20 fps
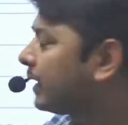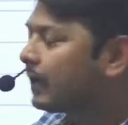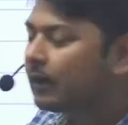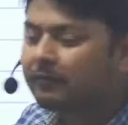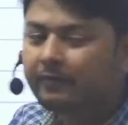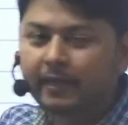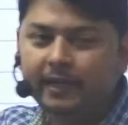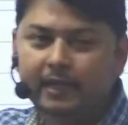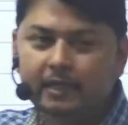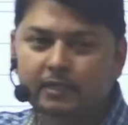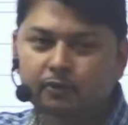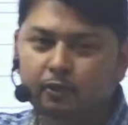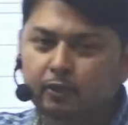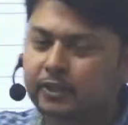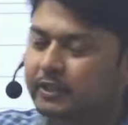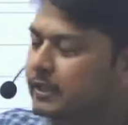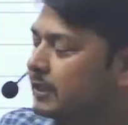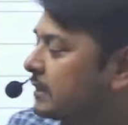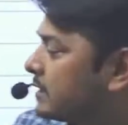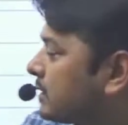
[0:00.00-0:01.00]
are various
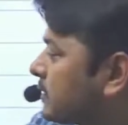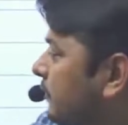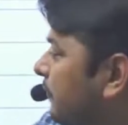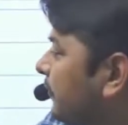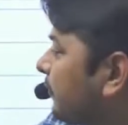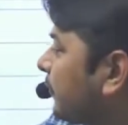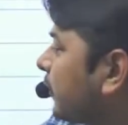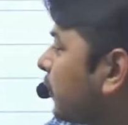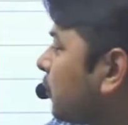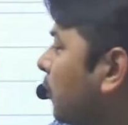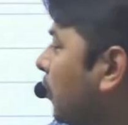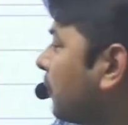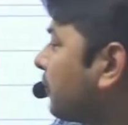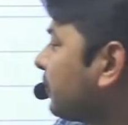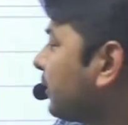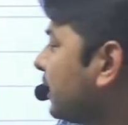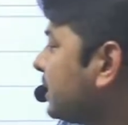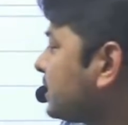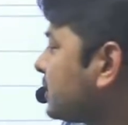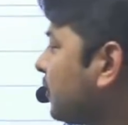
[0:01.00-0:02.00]
questions.
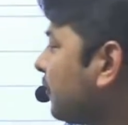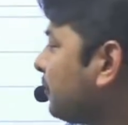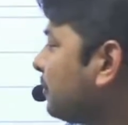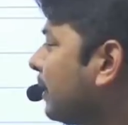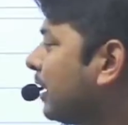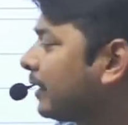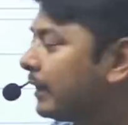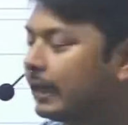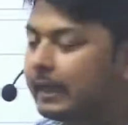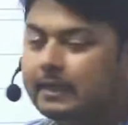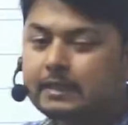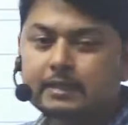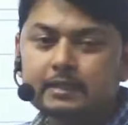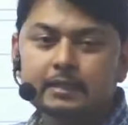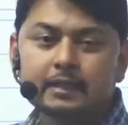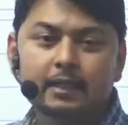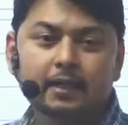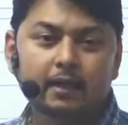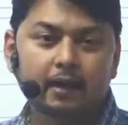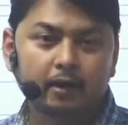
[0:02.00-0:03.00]
Conference of Parties,
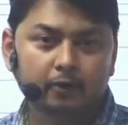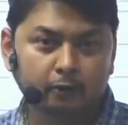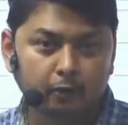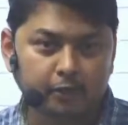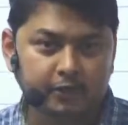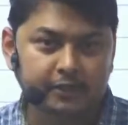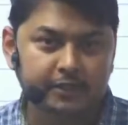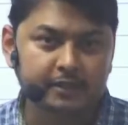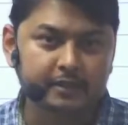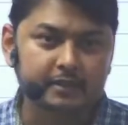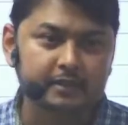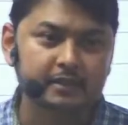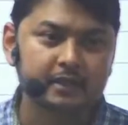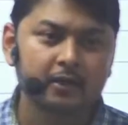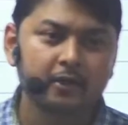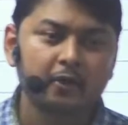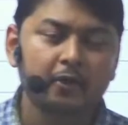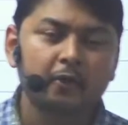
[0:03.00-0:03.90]
there are questions.